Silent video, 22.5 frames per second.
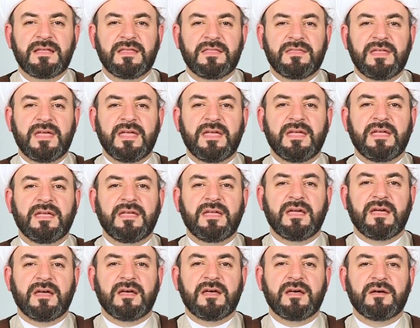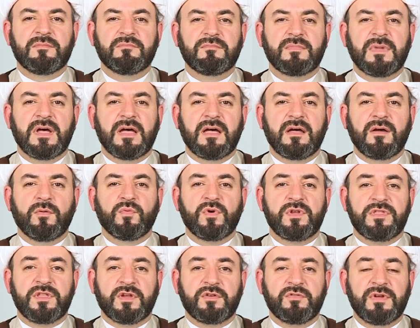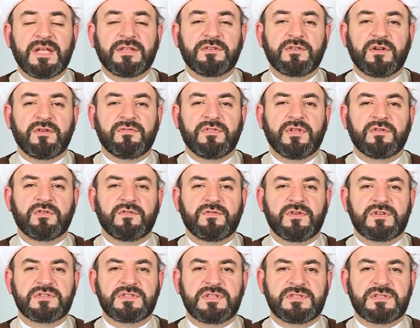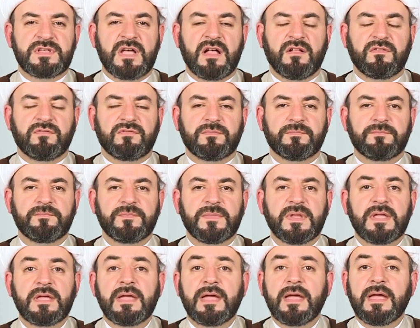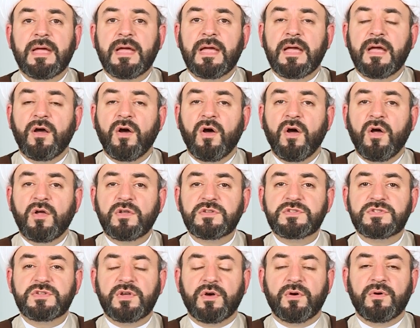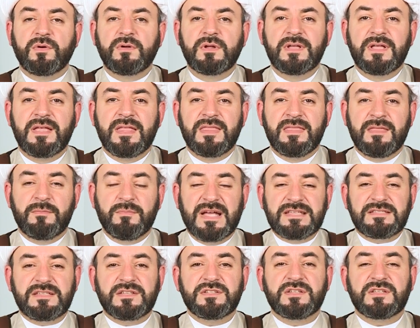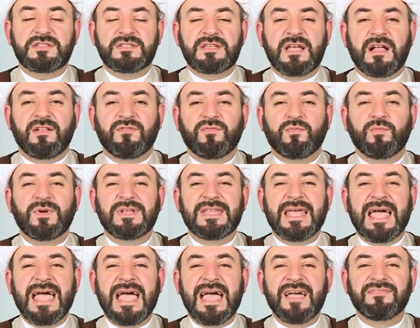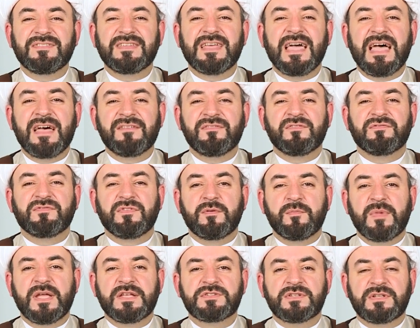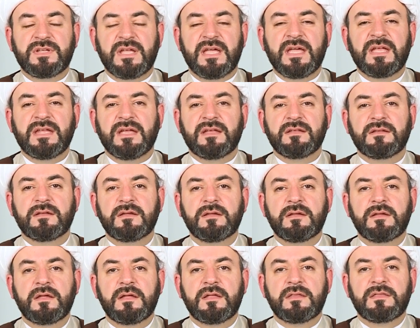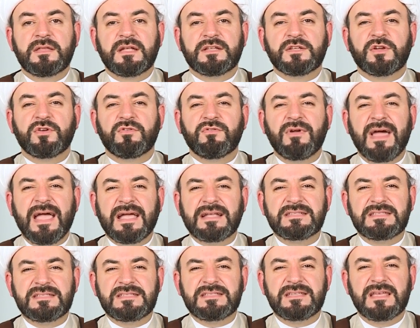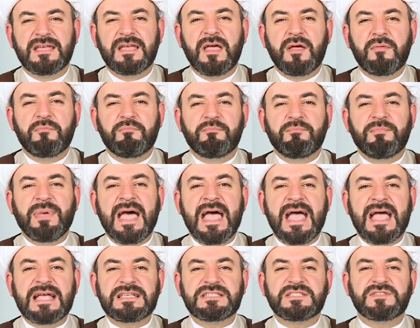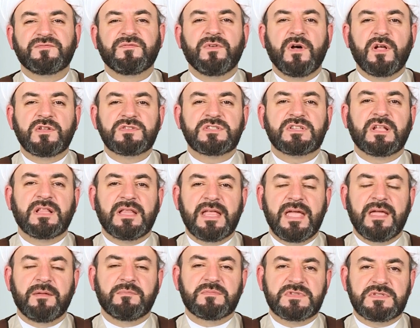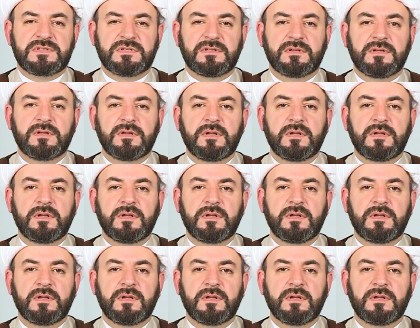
they were the creator of the universe itself. Also, the message itself would have to have information in it that corrects past false claims.